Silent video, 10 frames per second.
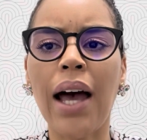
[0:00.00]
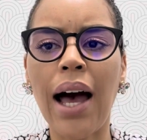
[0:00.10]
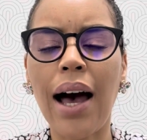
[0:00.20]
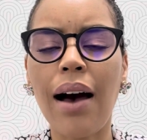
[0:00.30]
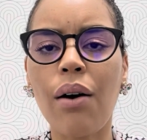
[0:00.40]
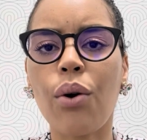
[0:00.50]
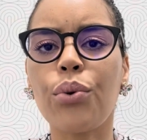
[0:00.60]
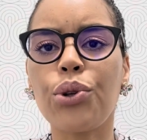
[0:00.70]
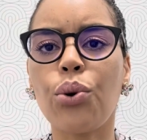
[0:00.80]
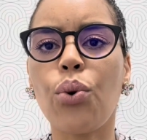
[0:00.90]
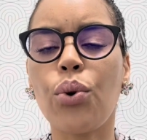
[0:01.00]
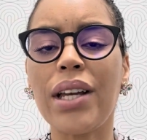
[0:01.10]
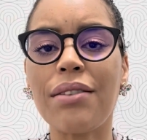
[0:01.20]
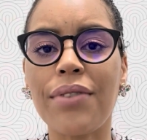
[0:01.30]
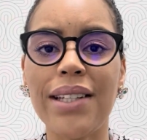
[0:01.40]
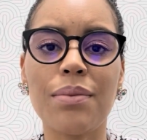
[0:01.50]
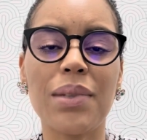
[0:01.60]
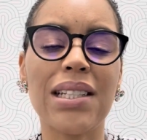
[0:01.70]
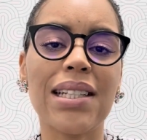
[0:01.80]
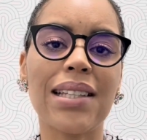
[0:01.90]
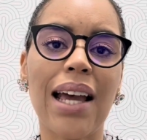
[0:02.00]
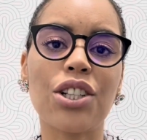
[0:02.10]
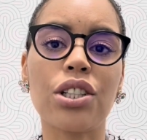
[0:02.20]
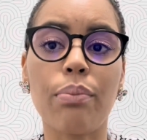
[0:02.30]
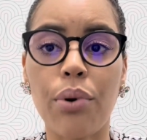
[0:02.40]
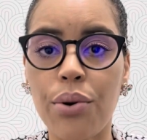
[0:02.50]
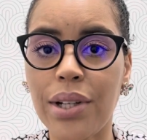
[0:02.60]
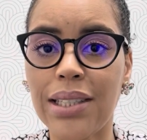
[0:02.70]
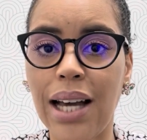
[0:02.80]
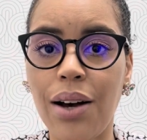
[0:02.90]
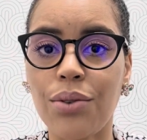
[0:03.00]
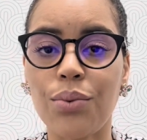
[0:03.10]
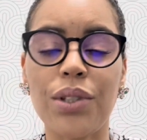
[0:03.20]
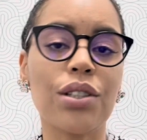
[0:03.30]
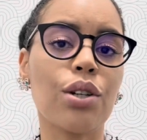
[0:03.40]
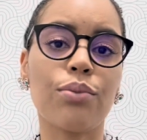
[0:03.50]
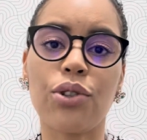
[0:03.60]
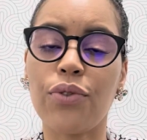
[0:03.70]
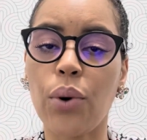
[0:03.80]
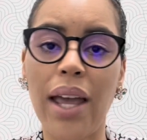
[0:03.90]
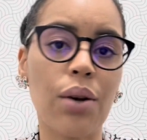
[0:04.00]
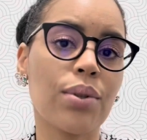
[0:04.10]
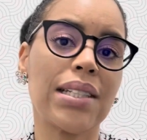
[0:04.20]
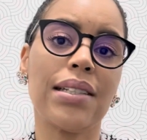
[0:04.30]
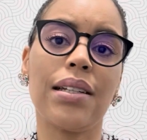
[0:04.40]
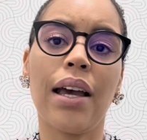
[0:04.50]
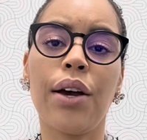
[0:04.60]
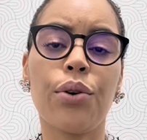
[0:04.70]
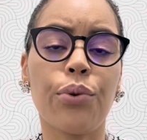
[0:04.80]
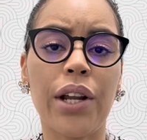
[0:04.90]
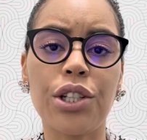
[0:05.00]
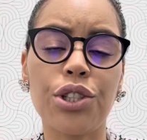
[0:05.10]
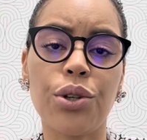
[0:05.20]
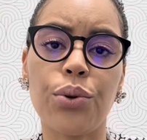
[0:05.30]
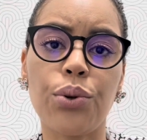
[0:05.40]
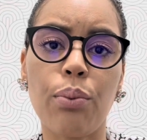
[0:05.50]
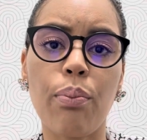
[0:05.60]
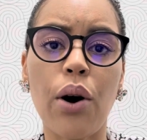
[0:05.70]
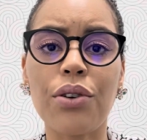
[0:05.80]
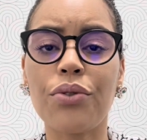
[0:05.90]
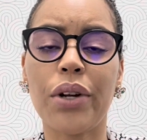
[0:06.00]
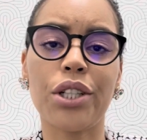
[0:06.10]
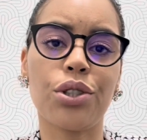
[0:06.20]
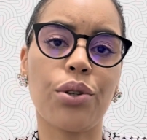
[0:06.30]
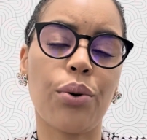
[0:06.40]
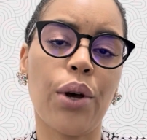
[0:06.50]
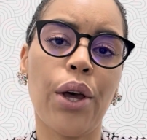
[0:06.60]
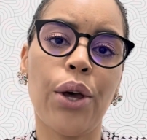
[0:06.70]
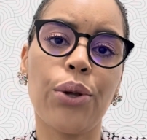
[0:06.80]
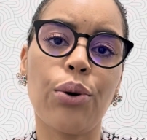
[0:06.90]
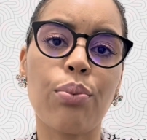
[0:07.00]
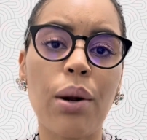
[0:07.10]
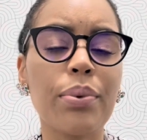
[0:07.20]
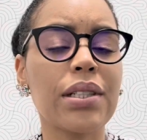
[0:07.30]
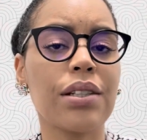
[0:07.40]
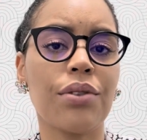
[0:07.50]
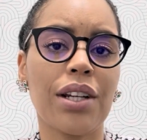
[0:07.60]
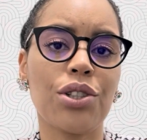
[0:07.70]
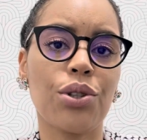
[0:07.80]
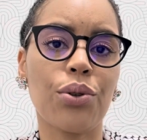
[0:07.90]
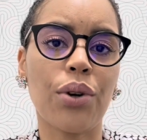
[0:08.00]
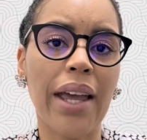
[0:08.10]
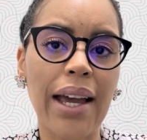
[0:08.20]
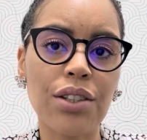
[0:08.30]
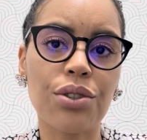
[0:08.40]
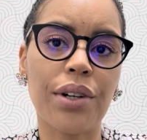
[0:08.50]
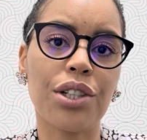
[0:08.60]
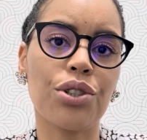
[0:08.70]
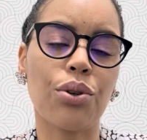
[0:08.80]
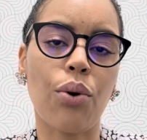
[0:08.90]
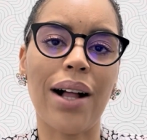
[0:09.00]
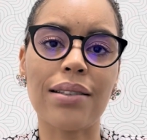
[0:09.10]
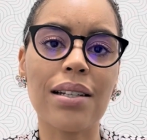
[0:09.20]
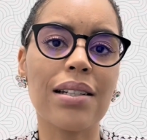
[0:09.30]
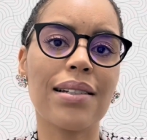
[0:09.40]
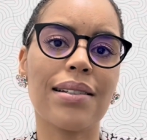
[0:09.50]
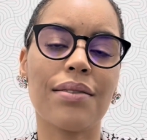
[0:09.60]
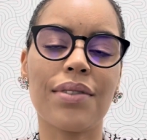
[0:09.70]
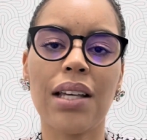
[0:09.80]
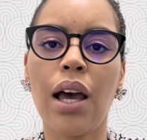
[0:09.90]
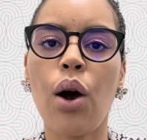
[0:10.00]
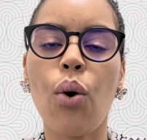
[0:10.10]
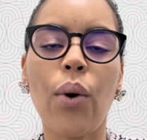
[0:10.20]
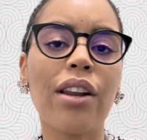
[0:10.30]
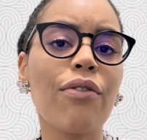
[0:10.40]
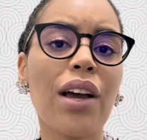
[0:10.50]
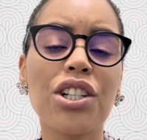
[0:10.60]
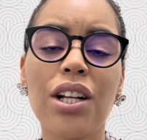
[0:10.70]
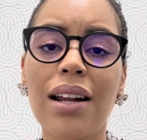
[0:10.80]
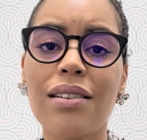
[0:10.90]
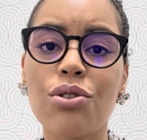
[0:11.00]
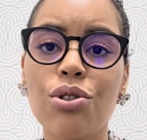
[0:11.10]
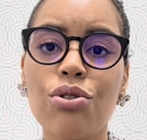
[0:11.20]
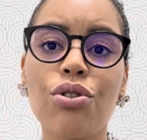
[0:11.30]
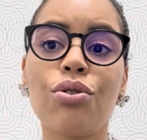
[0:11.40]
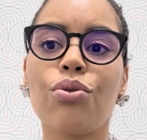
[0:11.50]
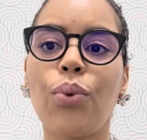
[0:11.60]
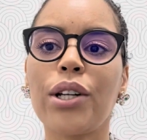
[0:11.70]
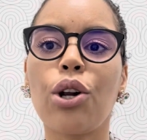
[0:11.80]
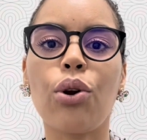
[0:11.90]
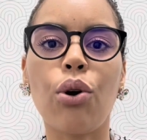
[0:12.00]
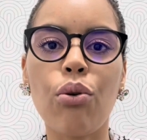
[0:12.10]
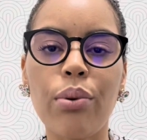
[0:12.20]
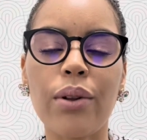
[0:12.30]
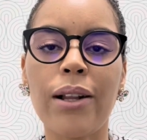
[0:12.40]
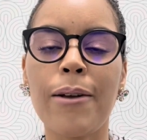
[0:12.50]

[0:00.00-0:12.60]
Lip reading: how your investment is actually broken down in terms of your equity ratio, your bond ratio, your property ratio, your cash ratio, alternatives? What if you actually understood what global